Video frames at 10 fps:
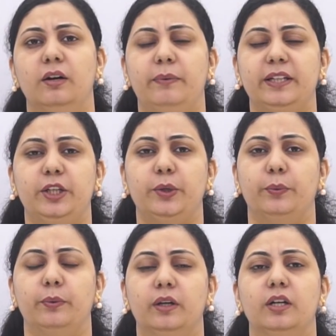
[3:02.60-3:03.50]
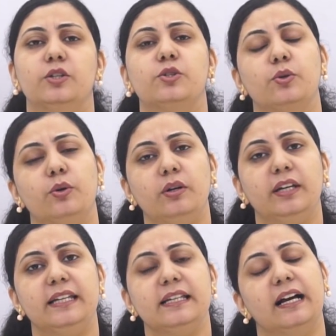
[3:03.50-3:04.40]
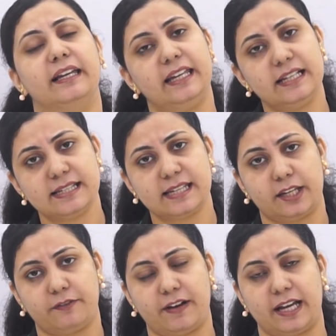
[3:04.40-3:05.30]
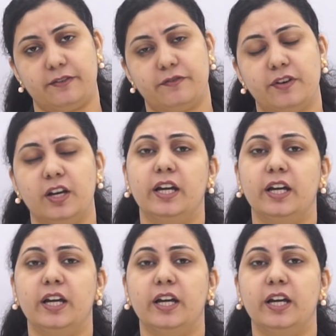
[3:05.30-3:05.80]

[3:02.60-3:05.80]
with you? So he again said 5.